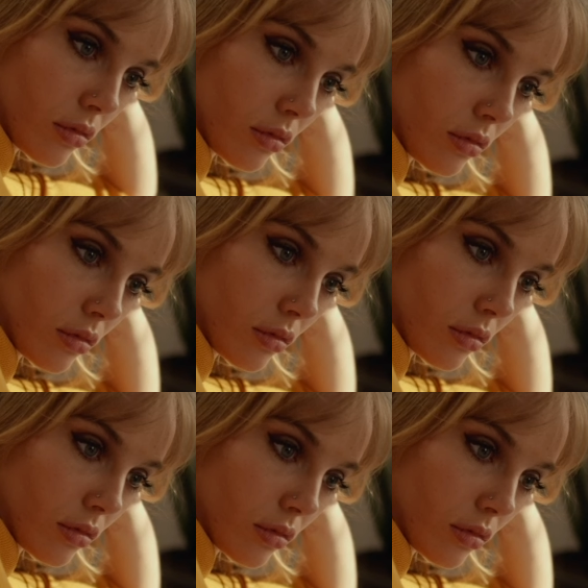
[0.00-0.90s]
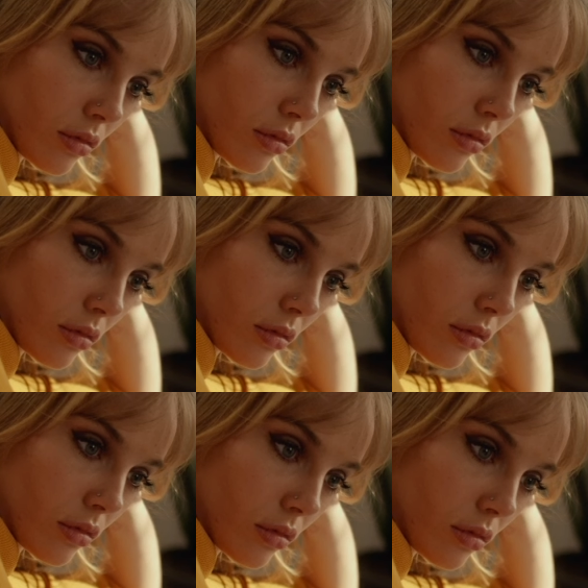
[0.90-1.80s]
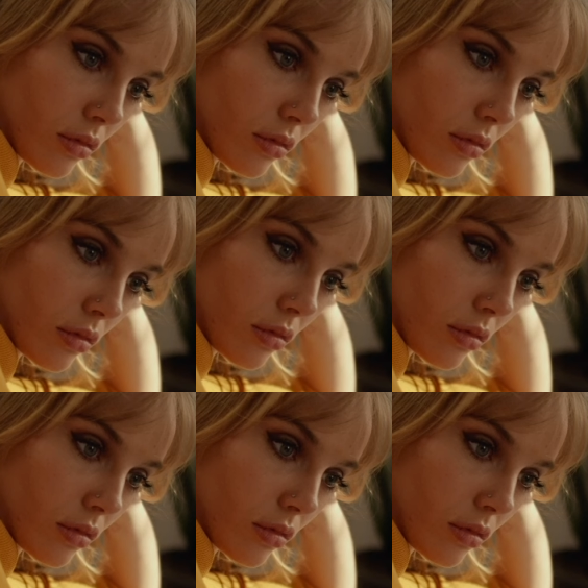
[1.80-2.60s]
Nothing is said.